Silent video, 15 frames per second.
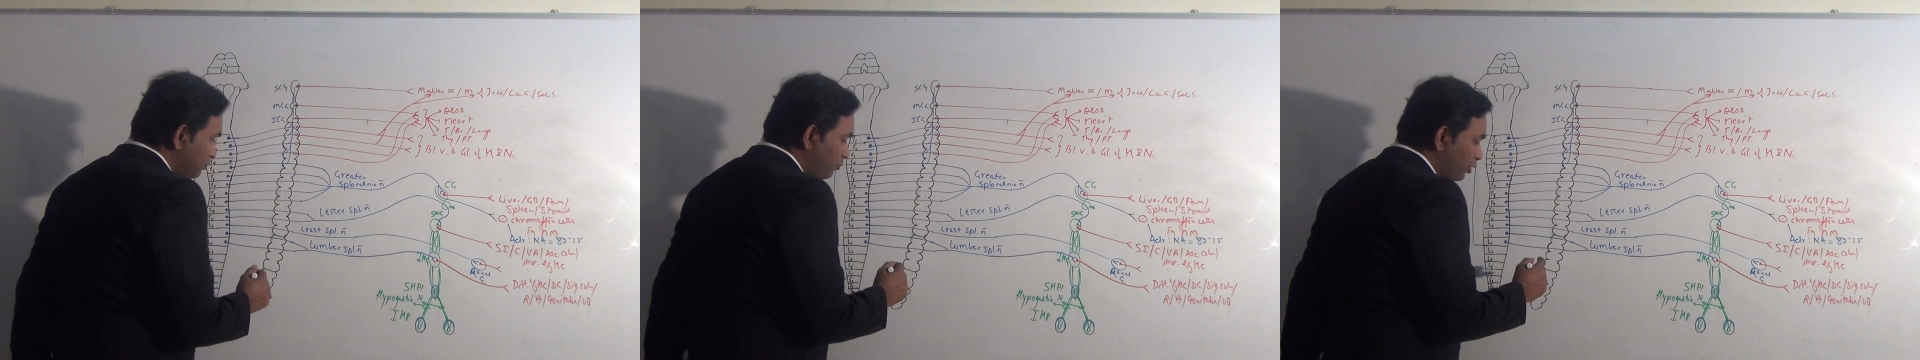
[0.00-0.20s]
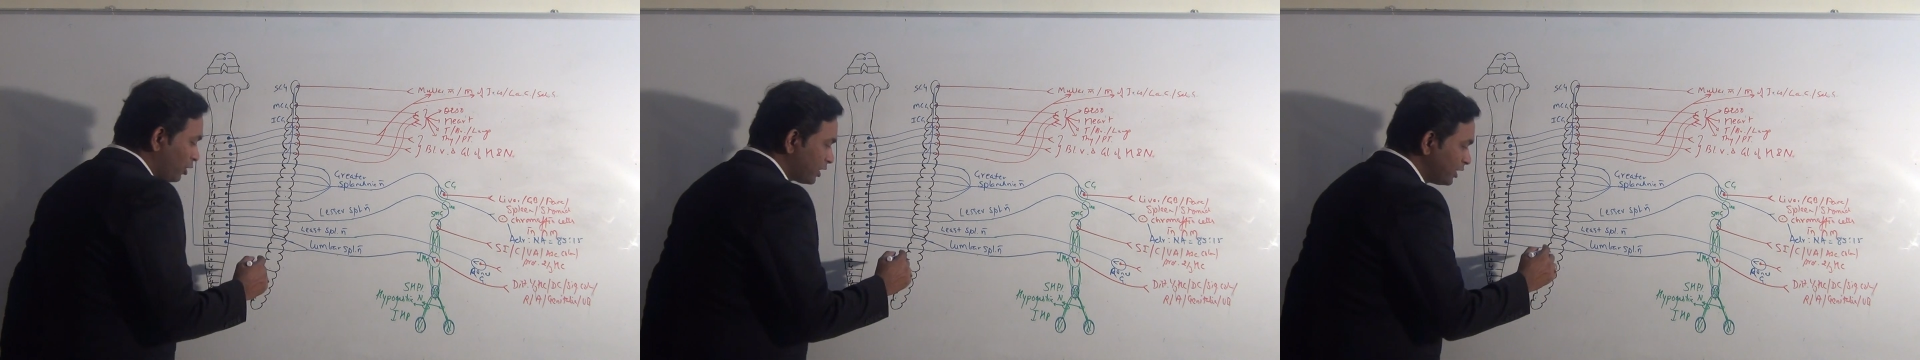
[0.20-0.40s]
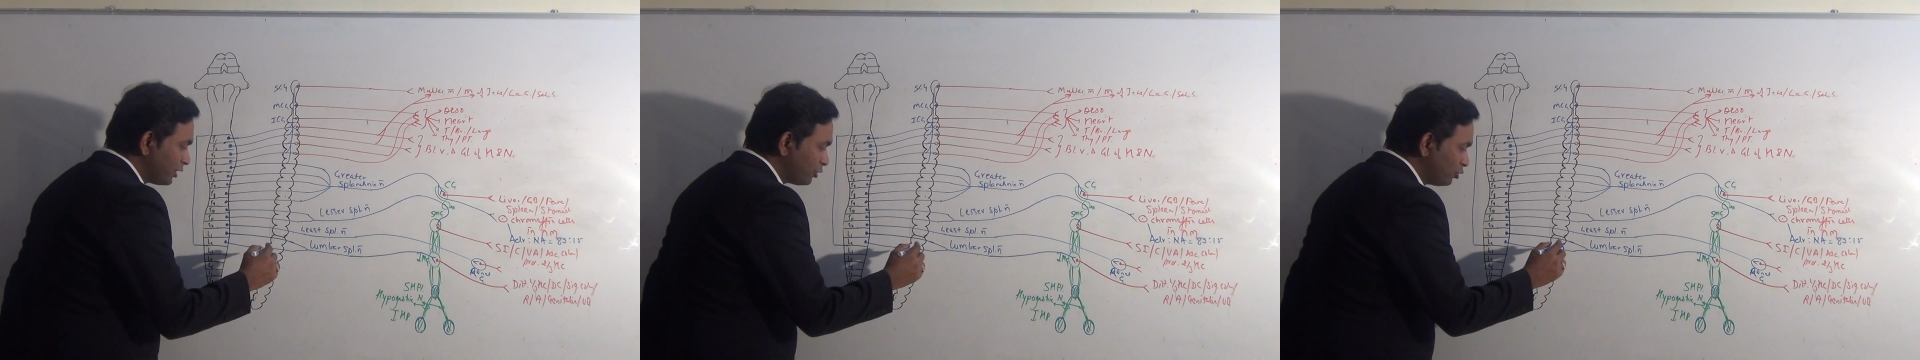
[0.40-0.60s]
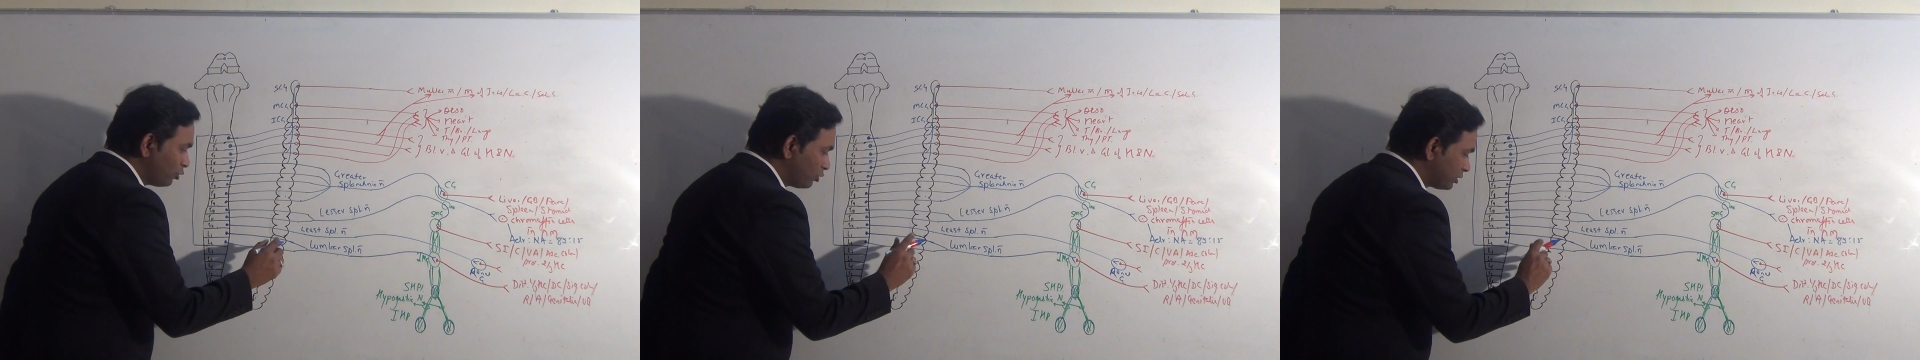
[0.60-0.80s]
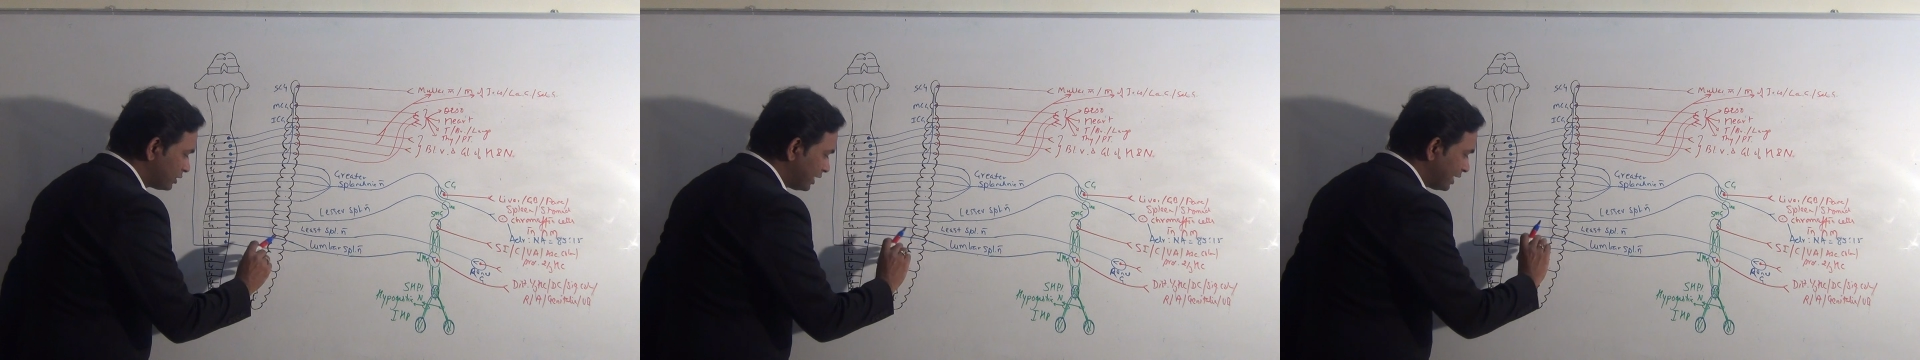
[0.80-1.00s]
important to
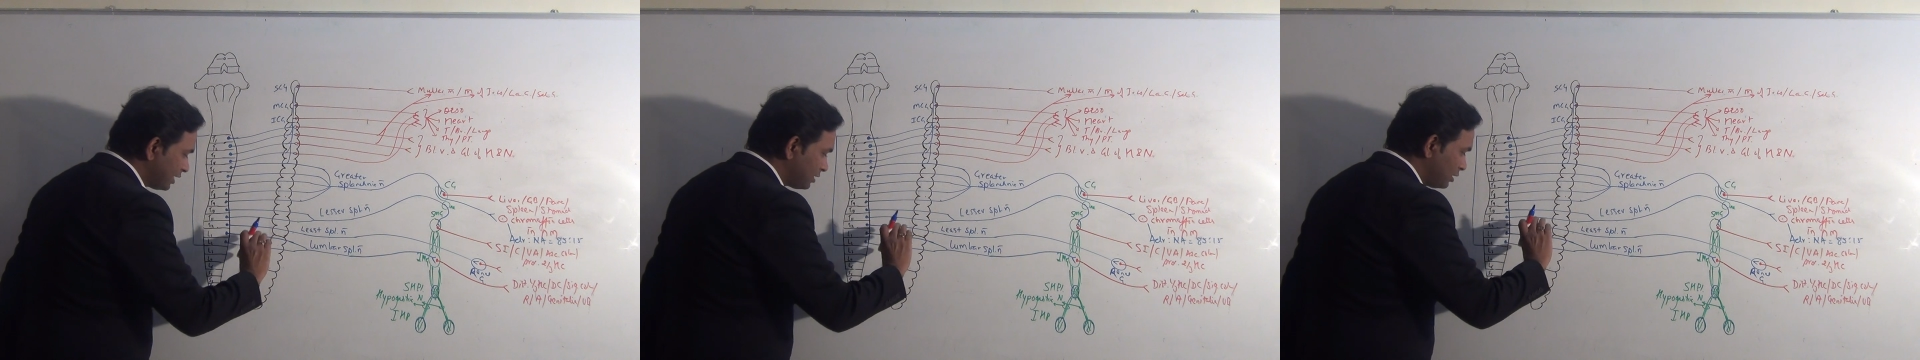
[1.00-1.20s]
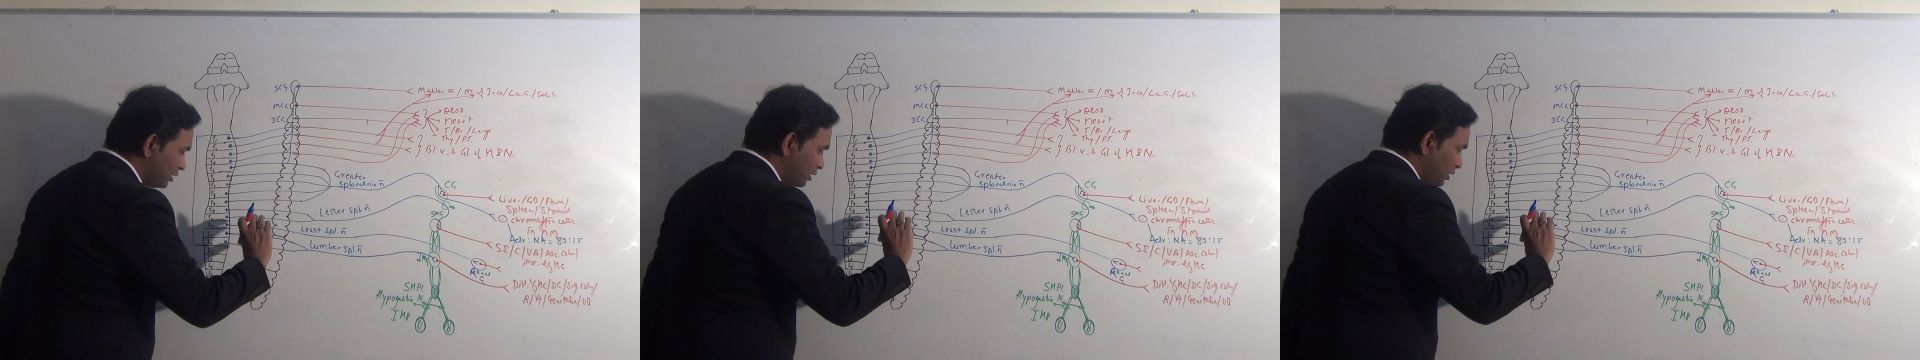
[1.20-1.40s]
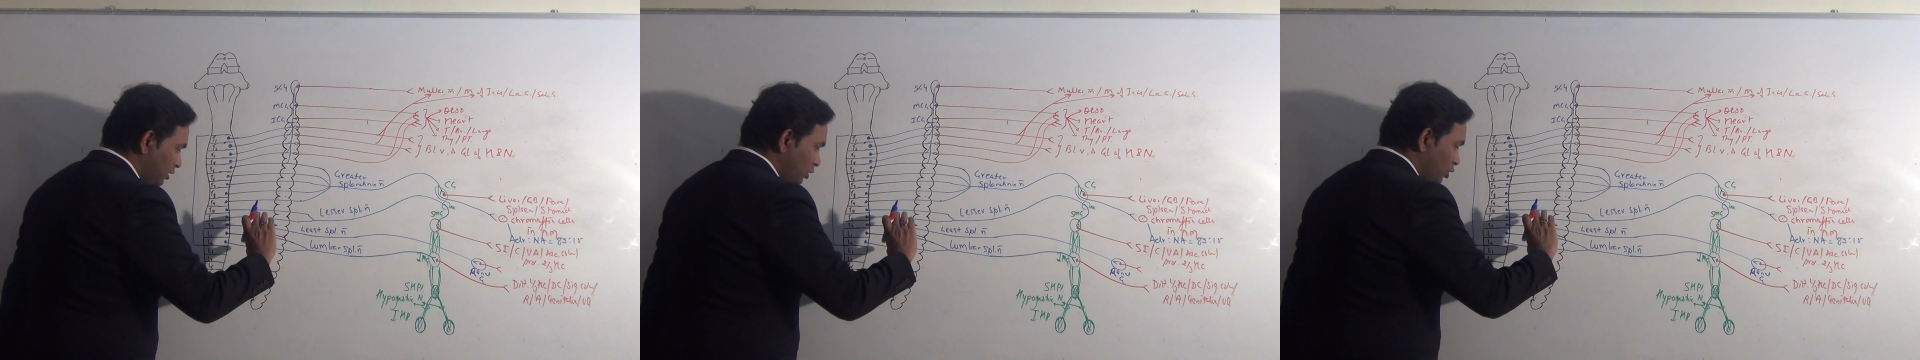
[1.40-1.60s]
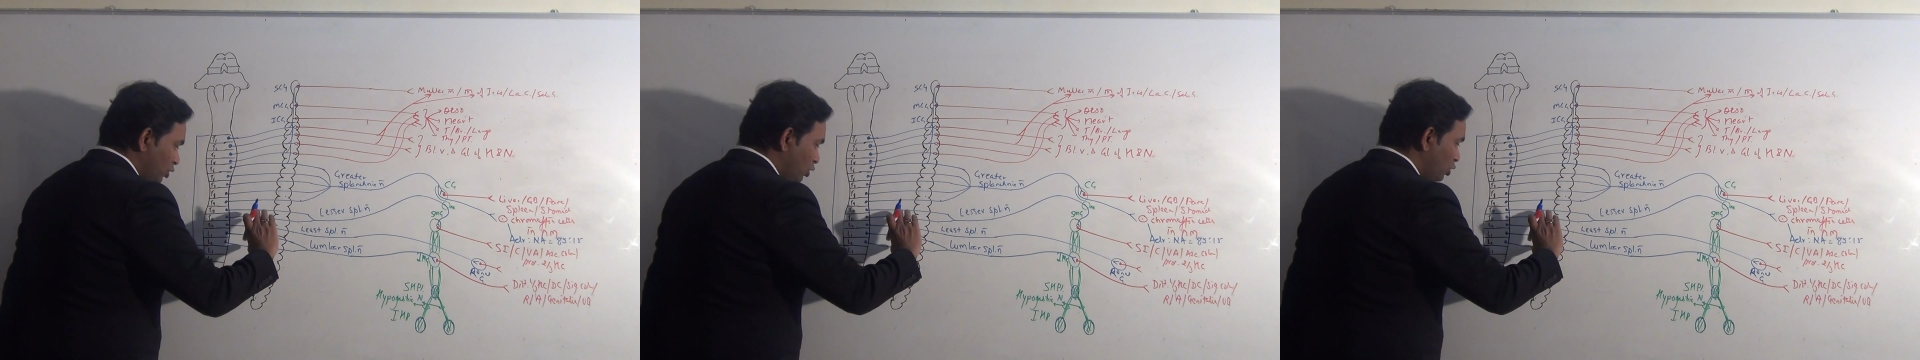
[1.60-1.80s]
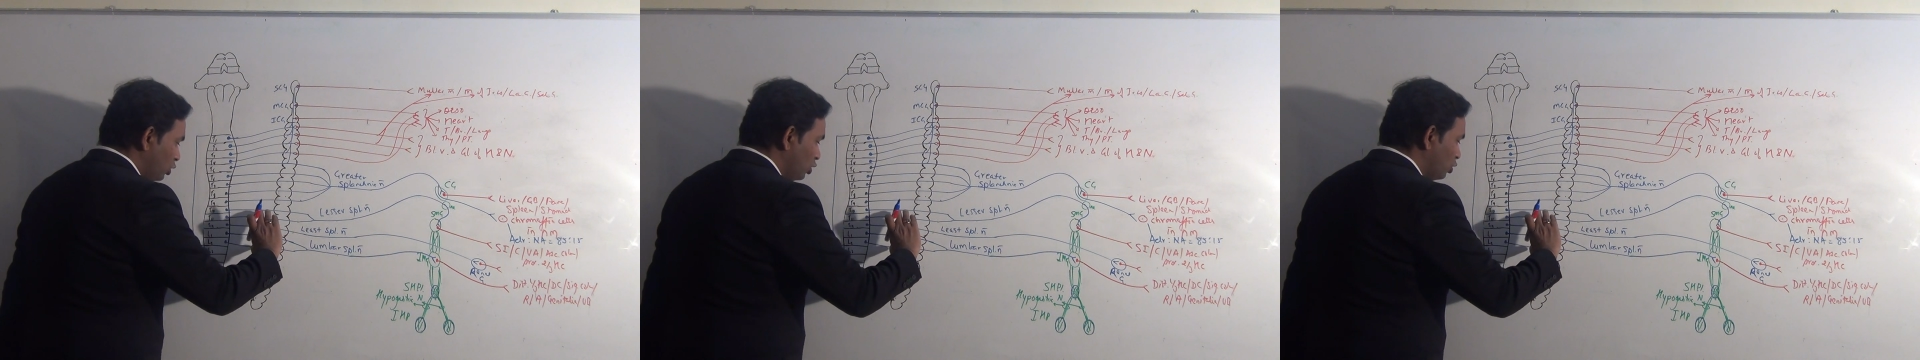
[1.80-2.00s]
note that
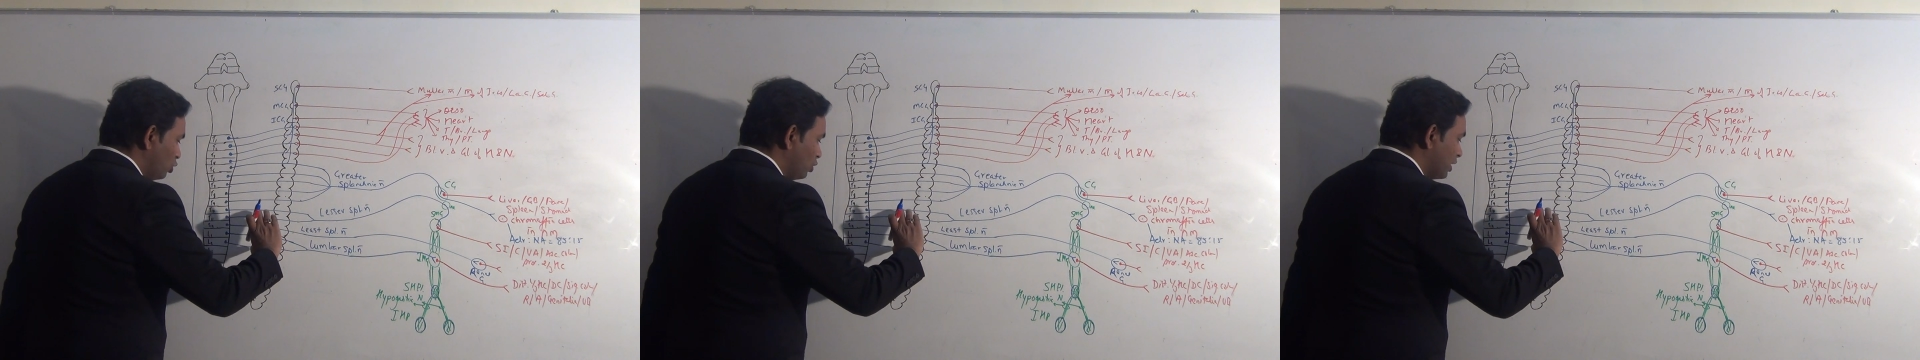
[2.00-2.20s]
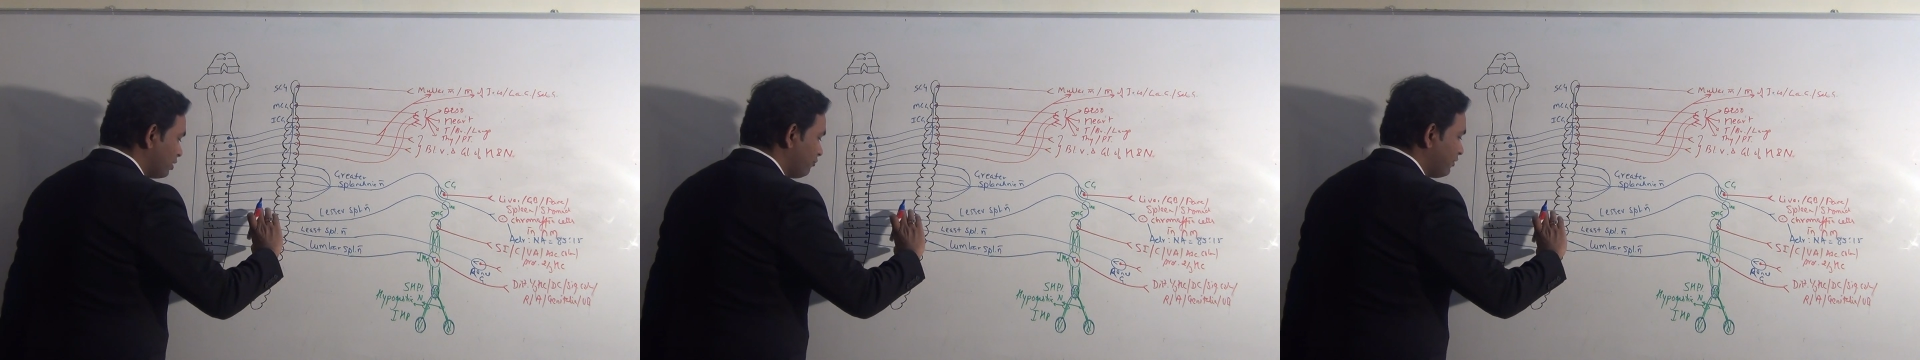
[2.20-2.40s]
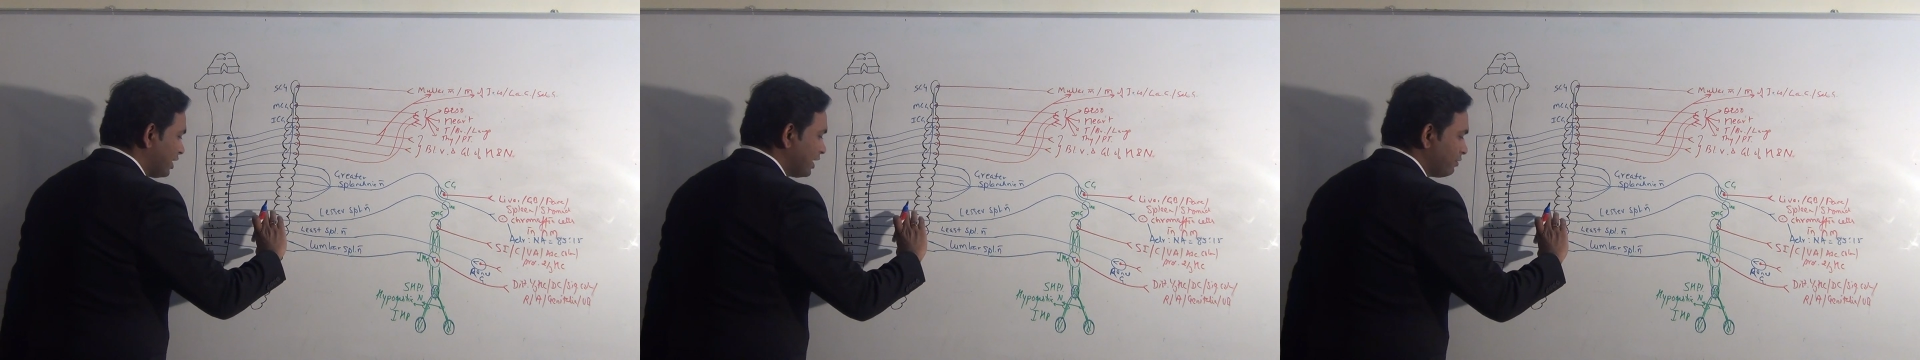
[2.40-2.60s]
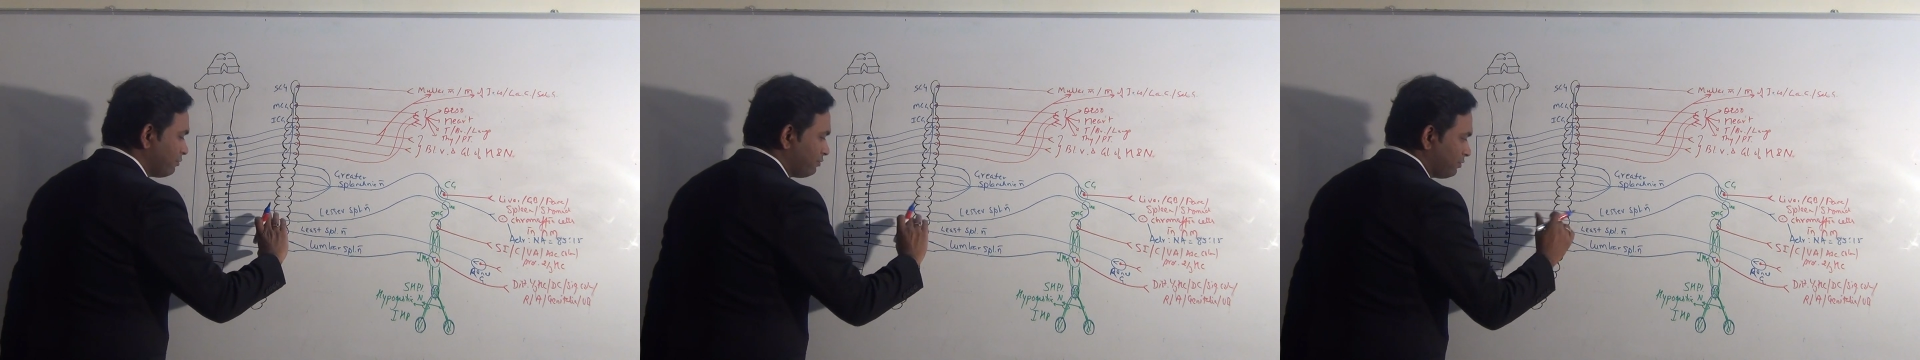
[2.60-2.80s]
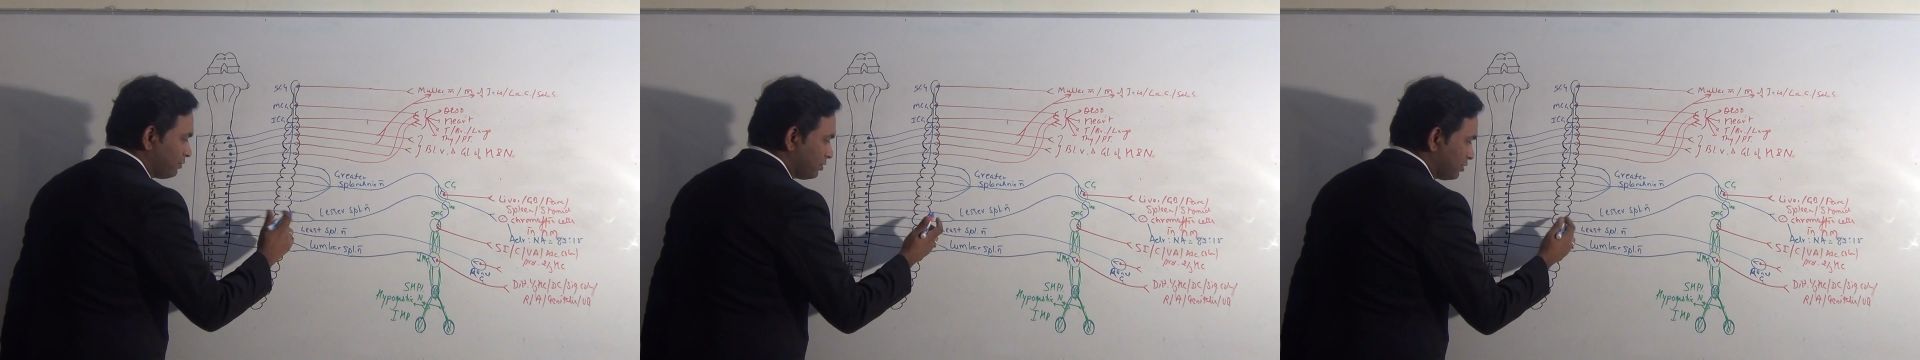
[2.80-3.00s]
lower
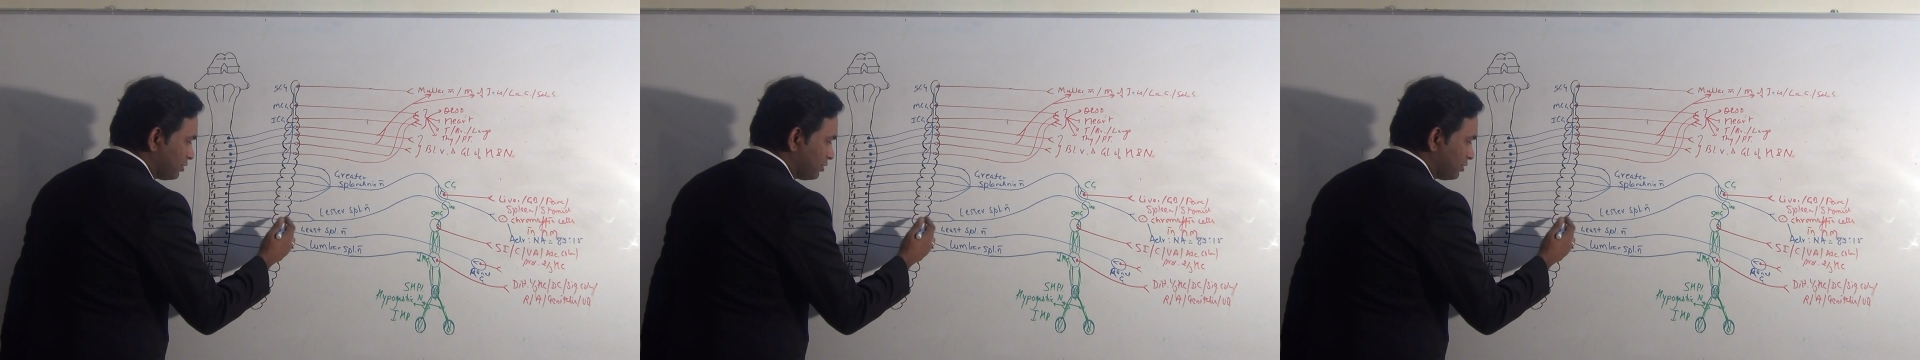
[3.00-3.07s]
5,